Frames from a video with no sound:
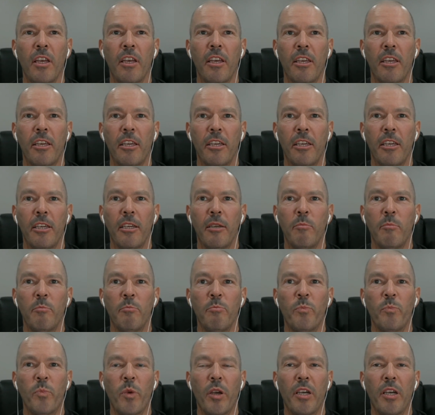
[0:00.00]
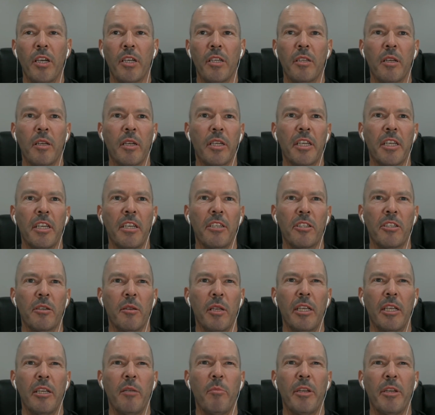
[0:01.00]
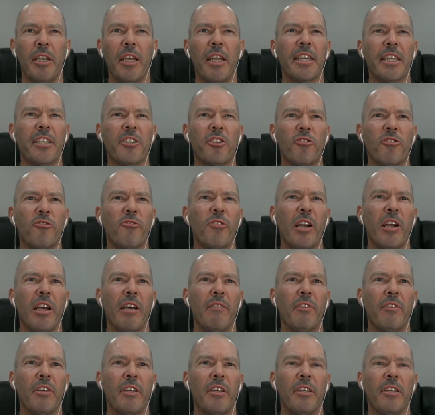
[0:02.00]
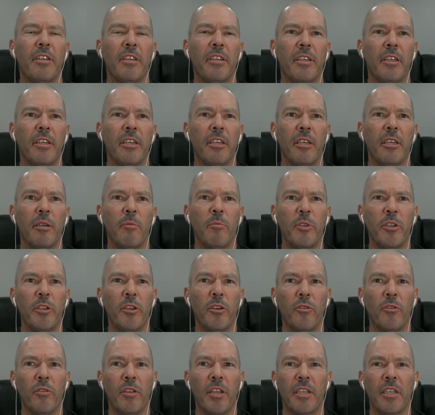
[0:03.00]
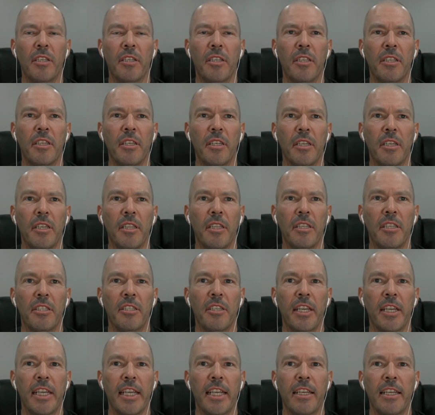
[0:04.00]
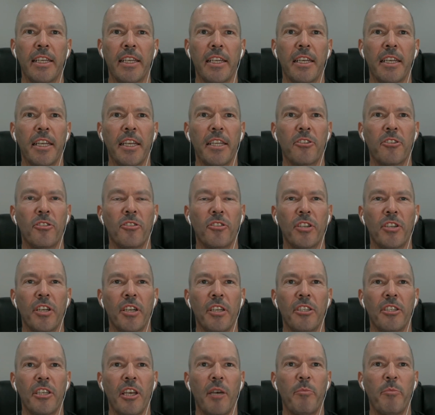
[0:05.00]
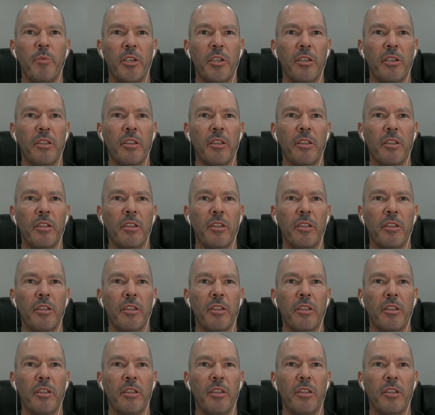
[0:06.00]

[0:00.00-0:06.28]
I guess a little bit like Strava, that the cycling and exercise app,